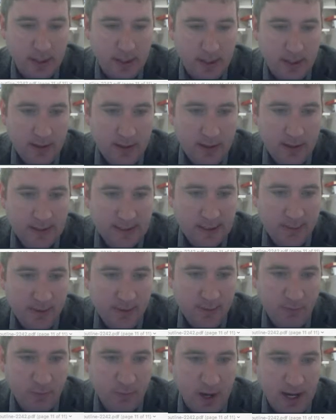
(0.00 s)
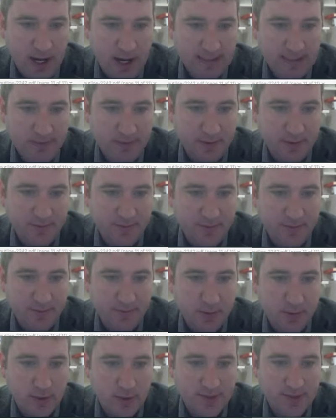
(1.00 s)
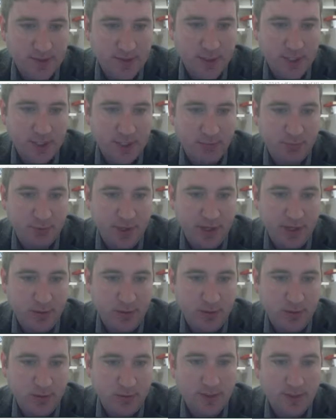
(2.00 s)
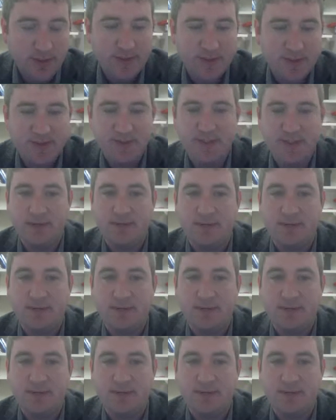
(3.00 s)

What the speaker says: That's going to be y is equal to, of course, just plain old 0.